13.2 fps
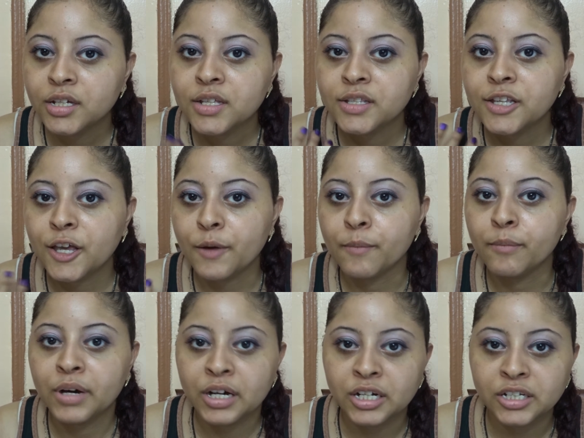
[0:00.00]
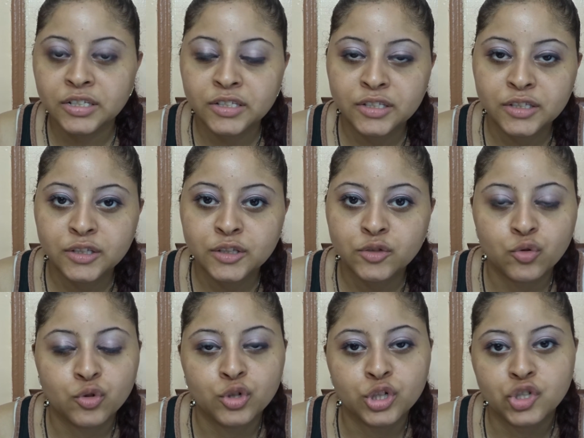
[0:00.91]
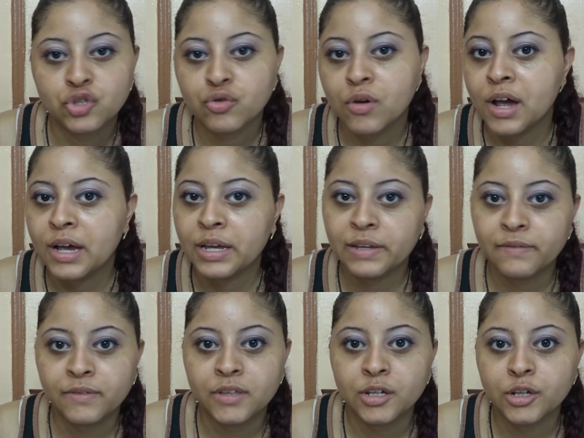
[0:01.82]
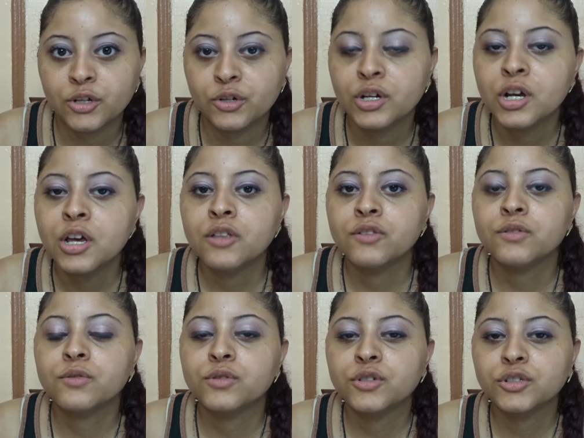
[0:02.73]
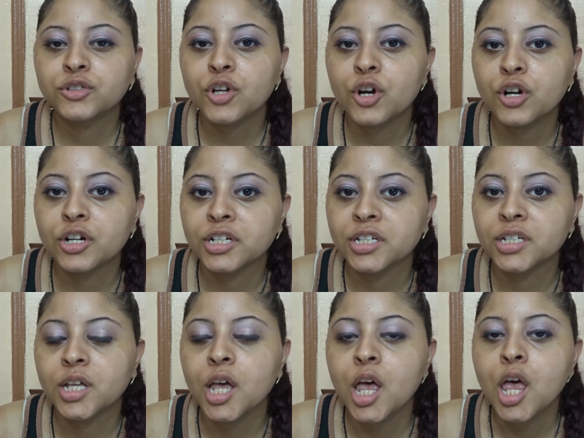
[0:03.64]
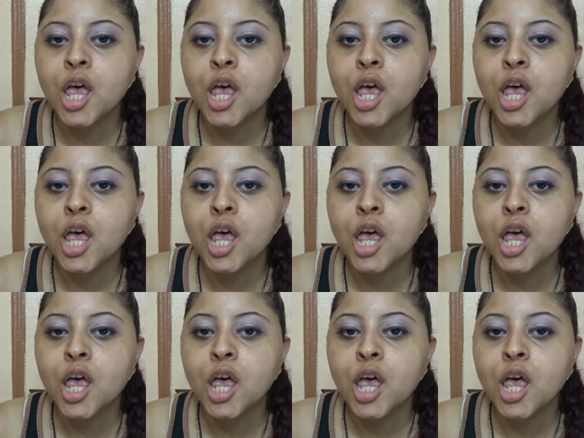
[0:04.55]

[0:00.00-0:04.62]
take a bus or drive there to go to Target.